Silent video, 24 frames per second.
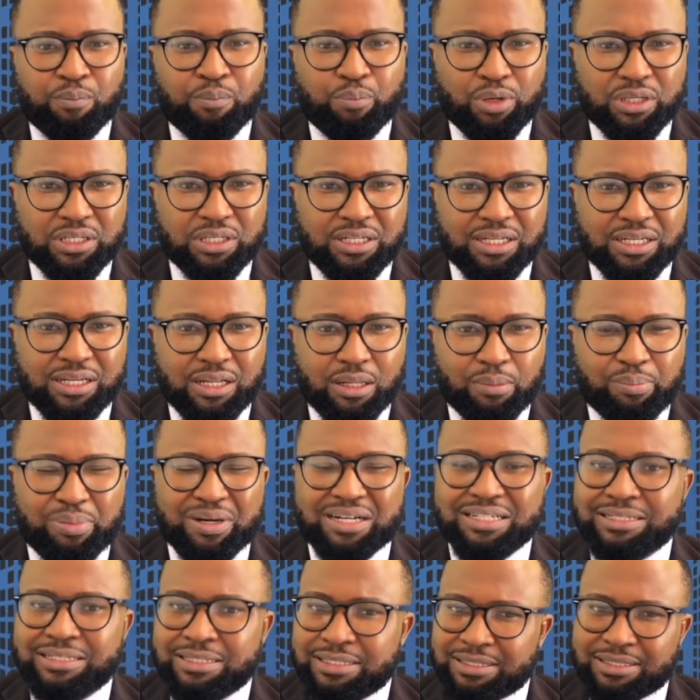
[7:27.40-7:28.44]
political
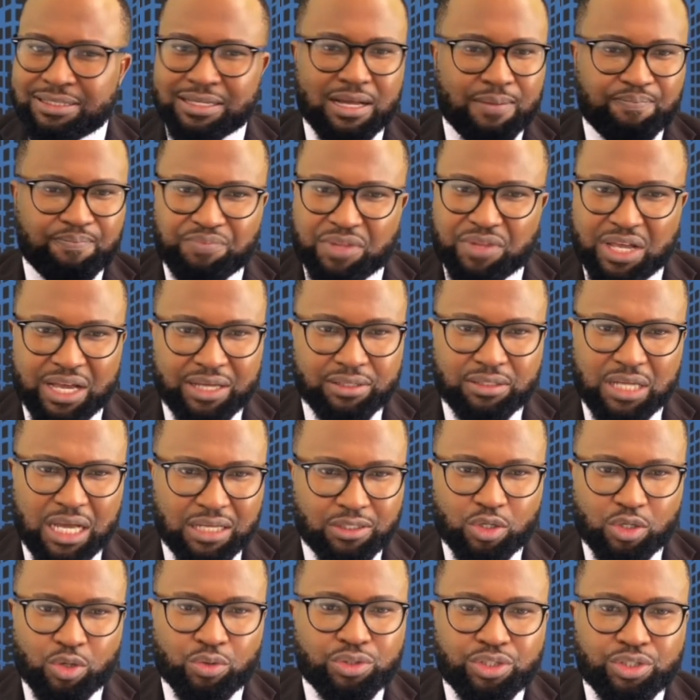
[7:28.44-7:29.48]
parties. I
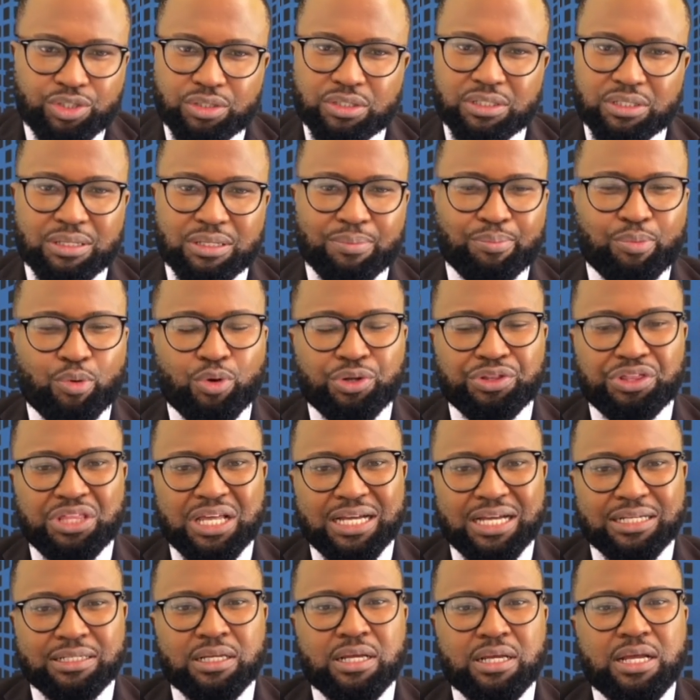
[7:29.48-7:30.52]
don't support
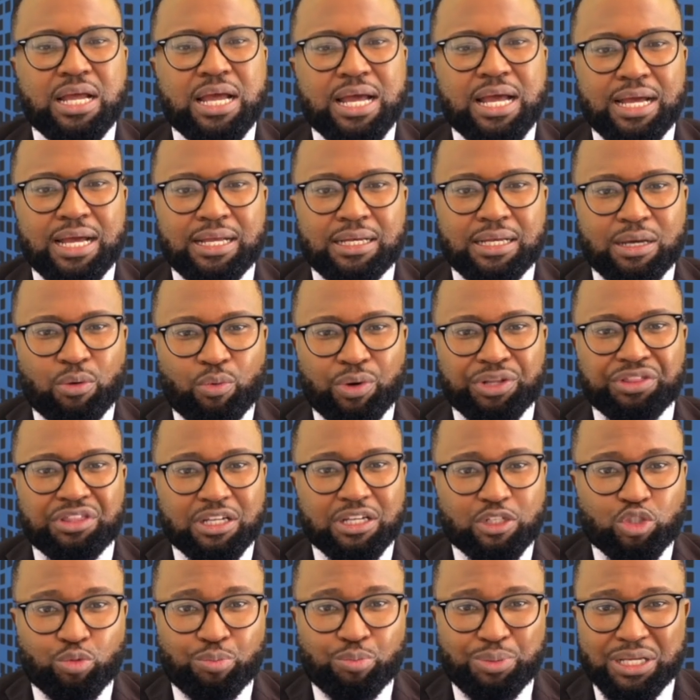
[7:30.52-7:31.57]
that. And I want
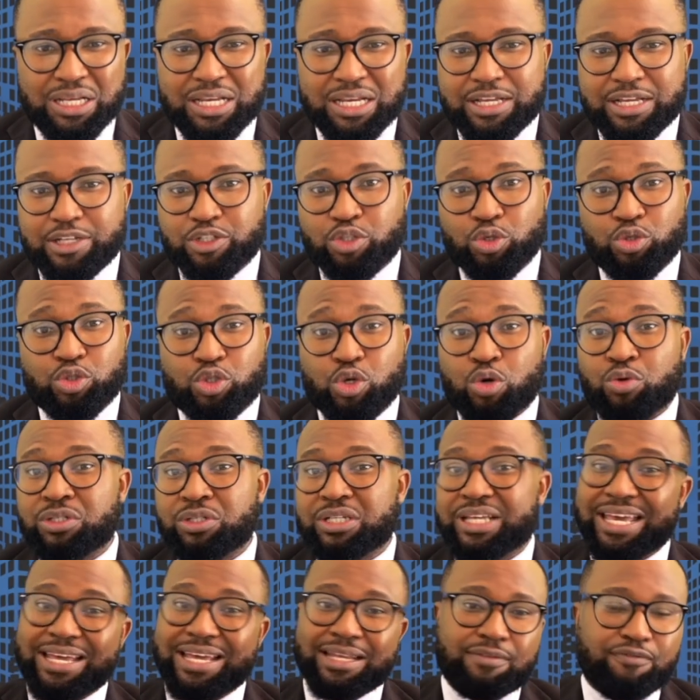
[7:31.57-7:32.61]
that to be clear. So don't
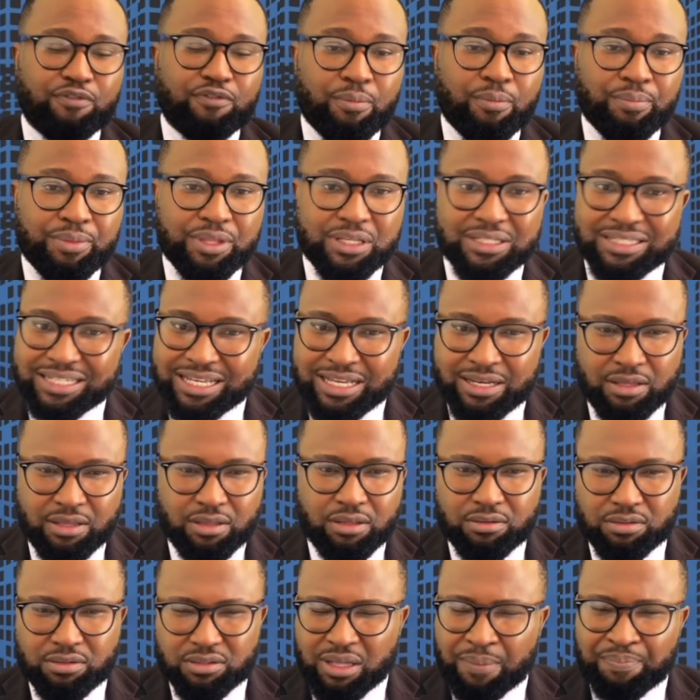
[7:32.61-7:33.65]
get from this
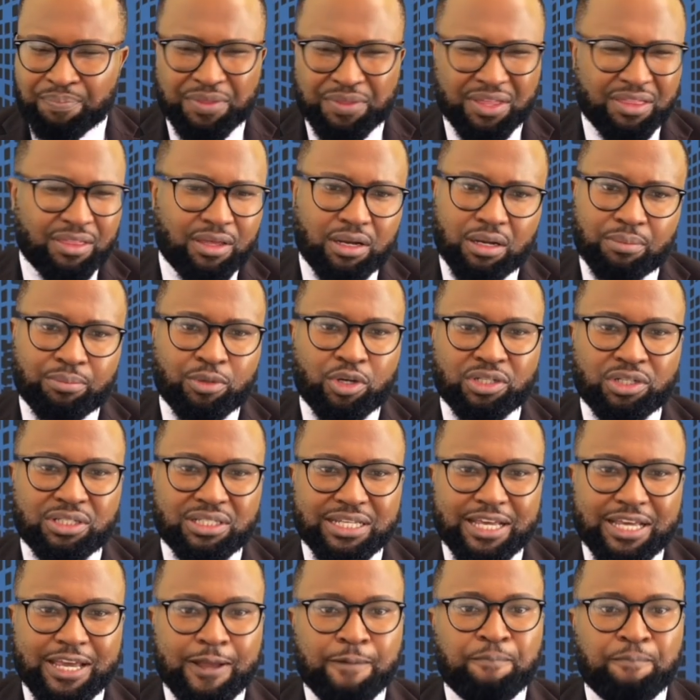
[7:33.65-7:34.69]
something that I'm not
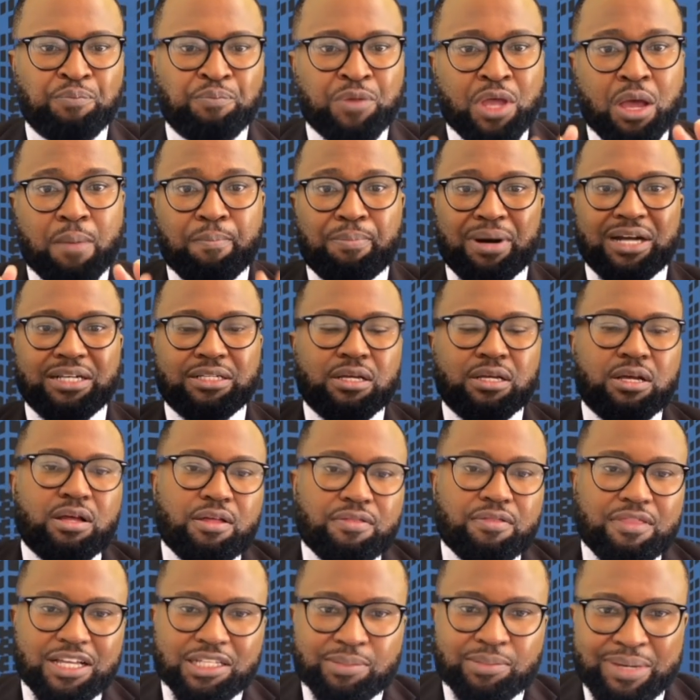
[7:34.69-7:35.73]
saying. But
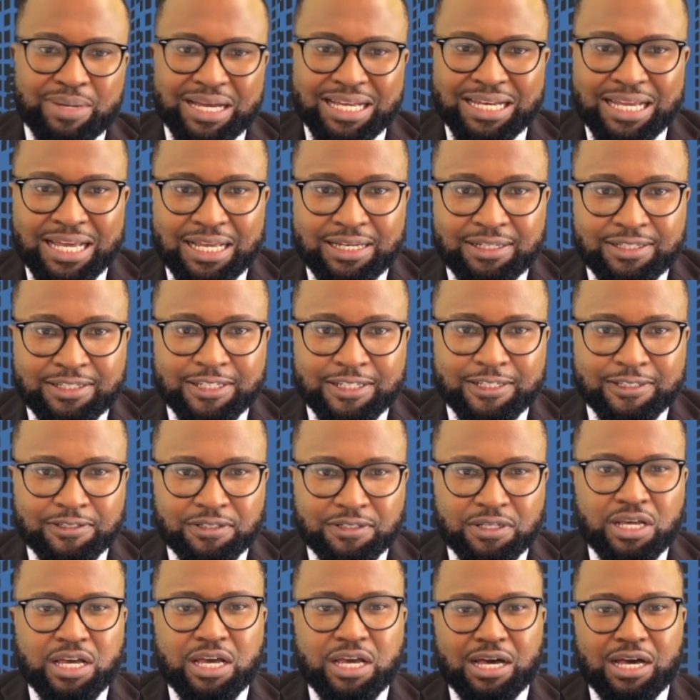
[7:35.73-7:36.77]
that's my
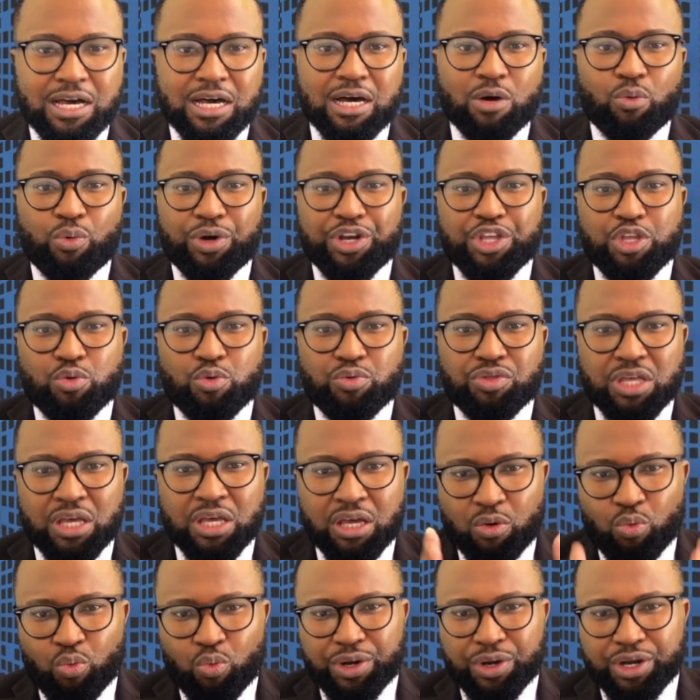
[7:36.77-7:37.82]
analysis. What do you
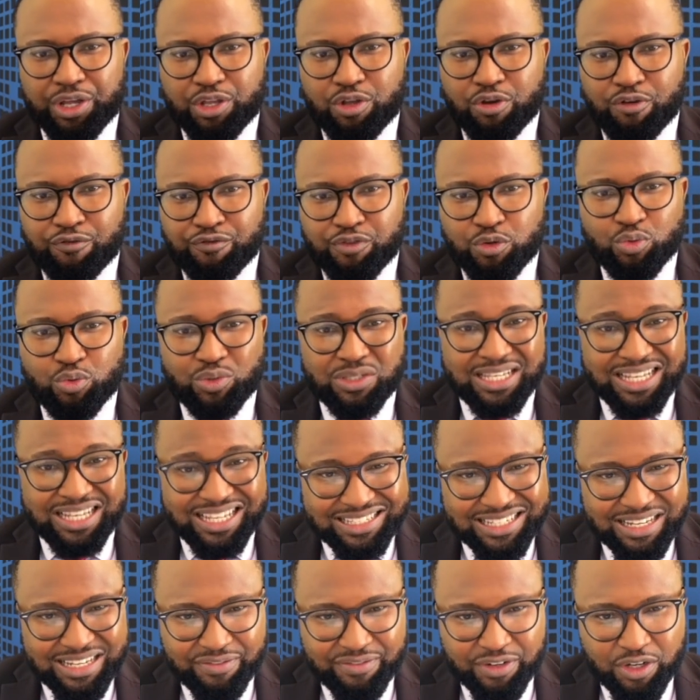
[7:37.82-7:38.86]
think? What are your views?
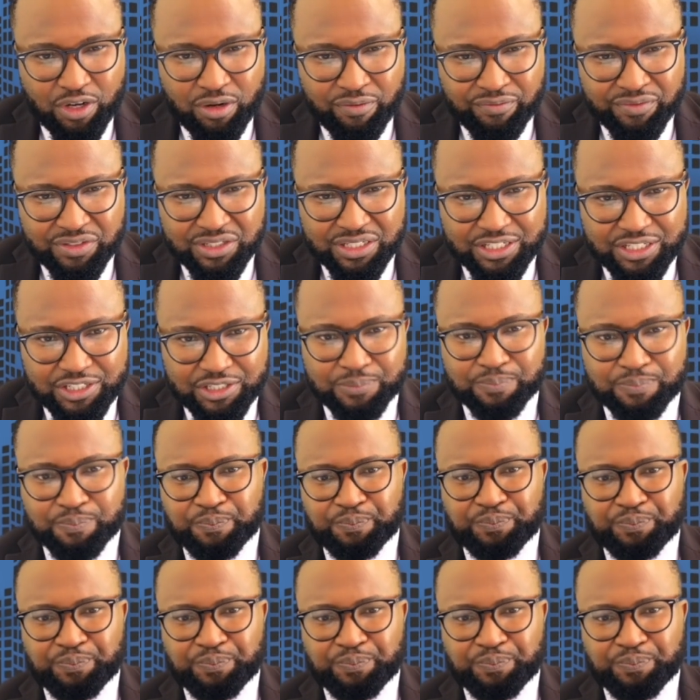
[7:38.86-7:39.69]
Let's have a conversation.